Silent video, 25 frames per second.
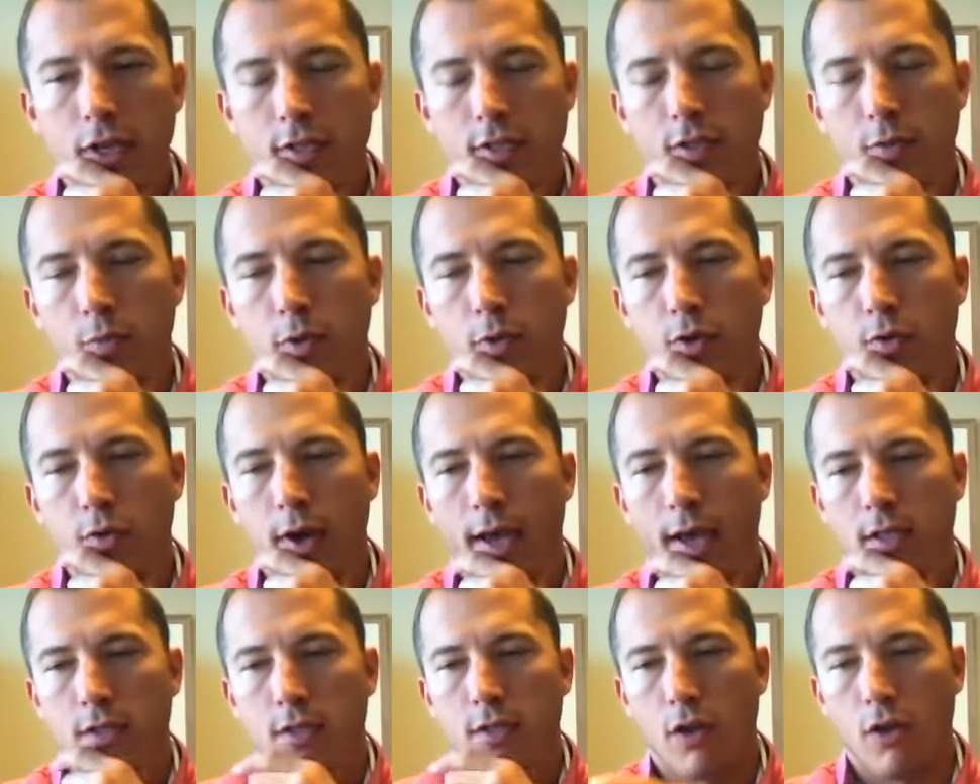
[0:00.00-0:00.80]
Justin, when you
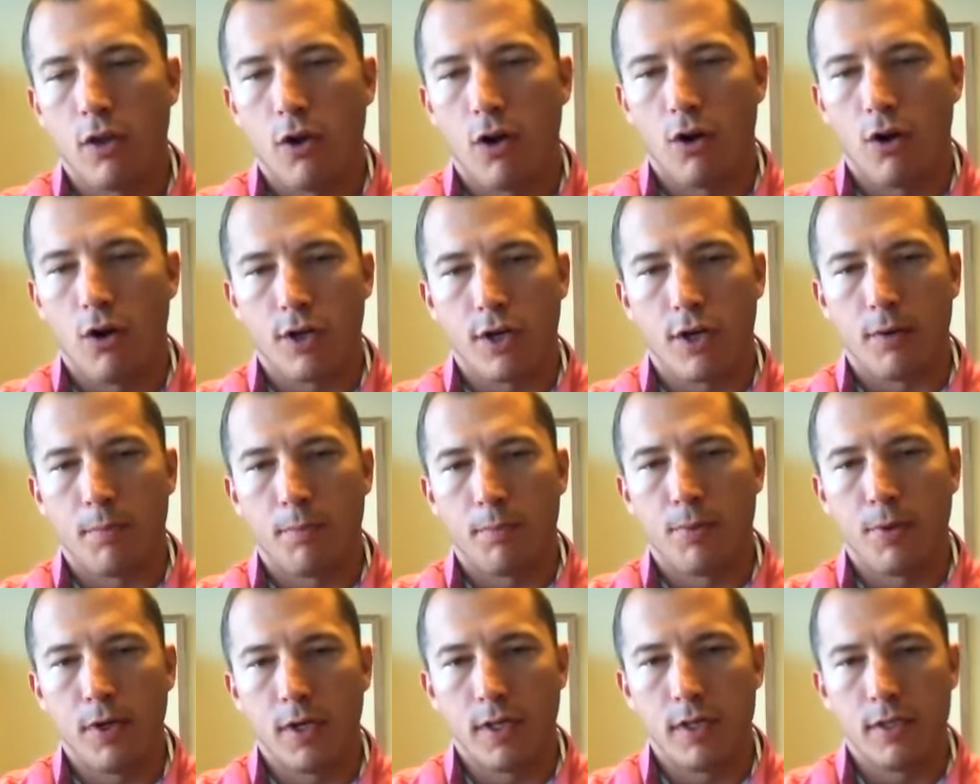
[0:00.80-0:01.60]
ask a lawyer to
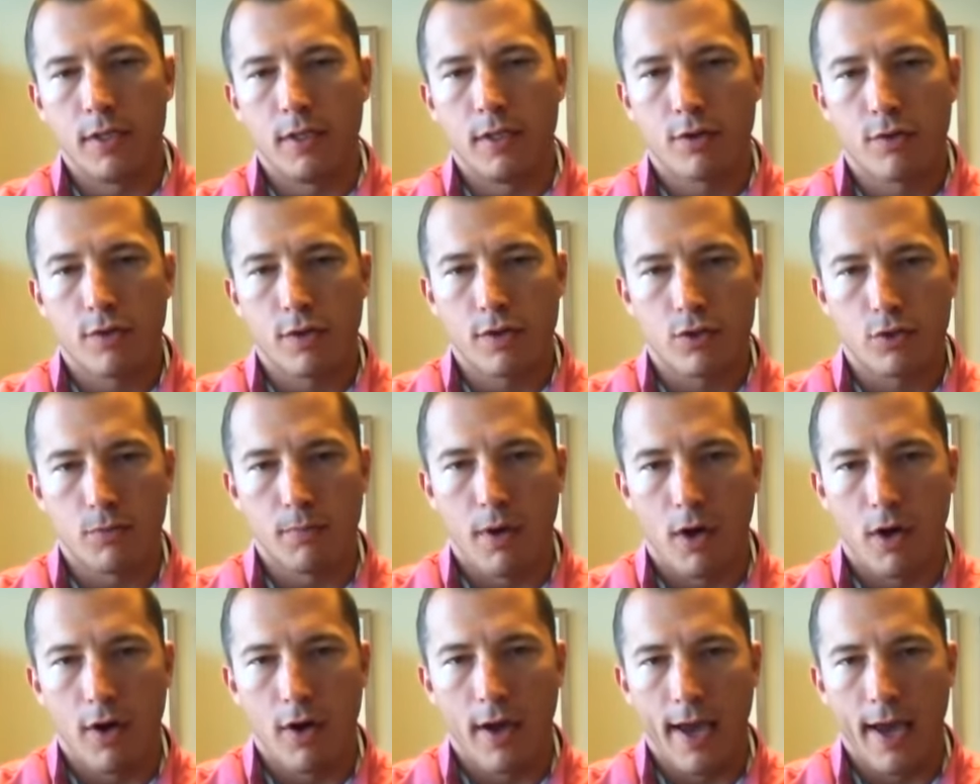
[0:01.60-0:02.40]
put the crystal
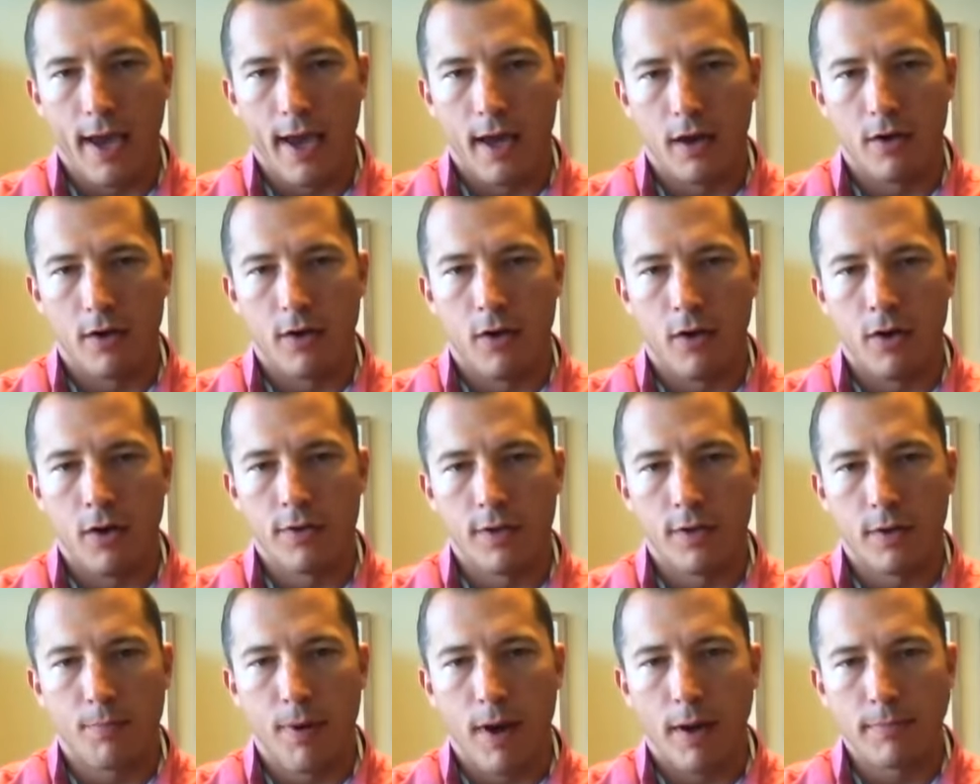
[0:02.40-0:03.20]
ball hat
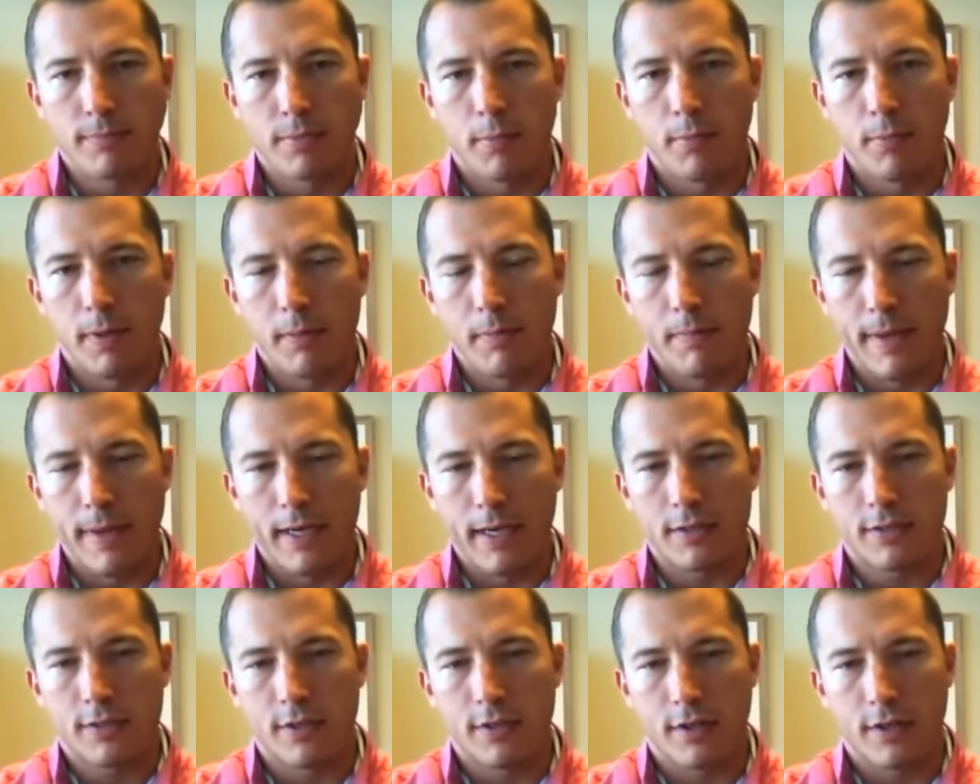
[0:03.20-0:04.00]
on, they're probably
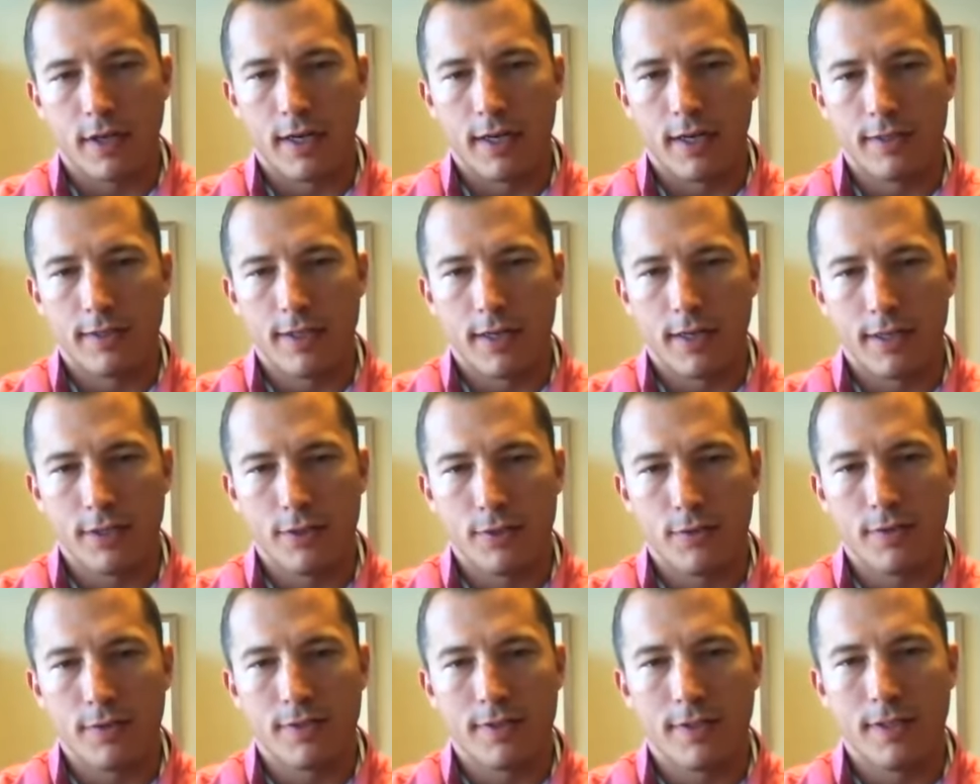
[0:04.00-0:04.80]
best they're going to tell
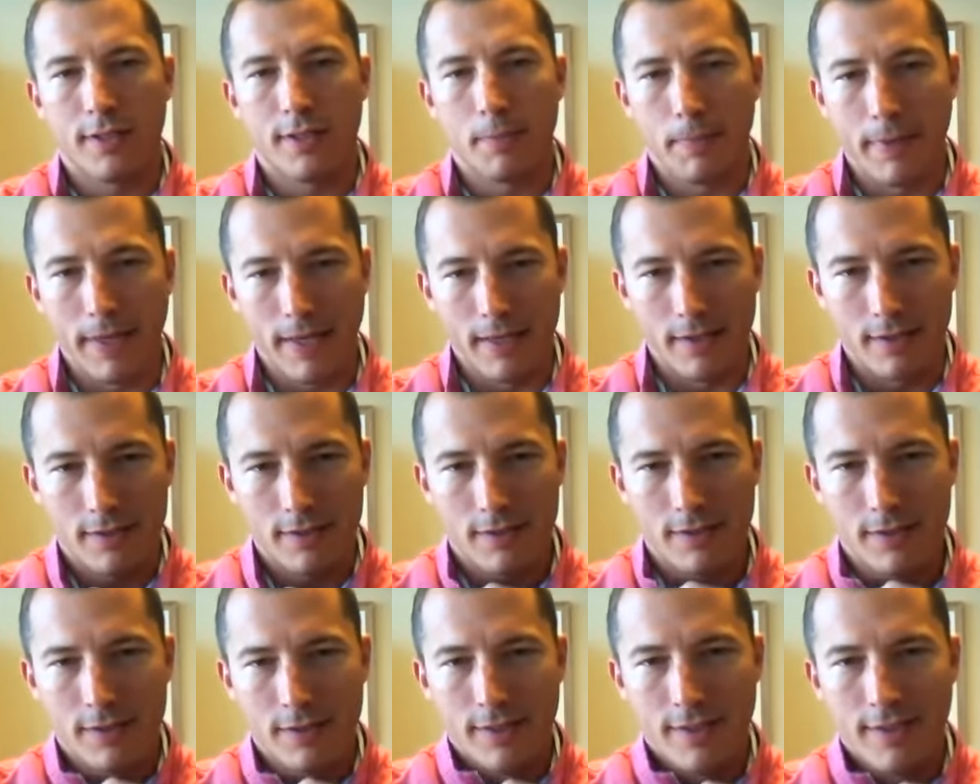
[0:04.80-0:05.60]
you is it
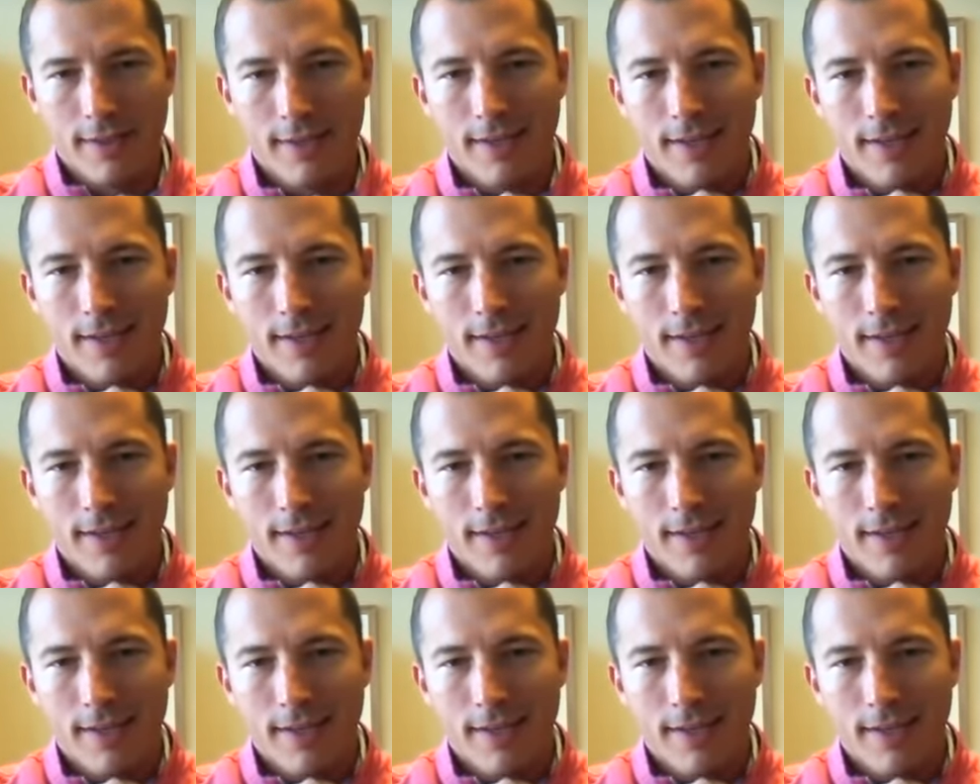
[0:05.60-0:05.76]
depends.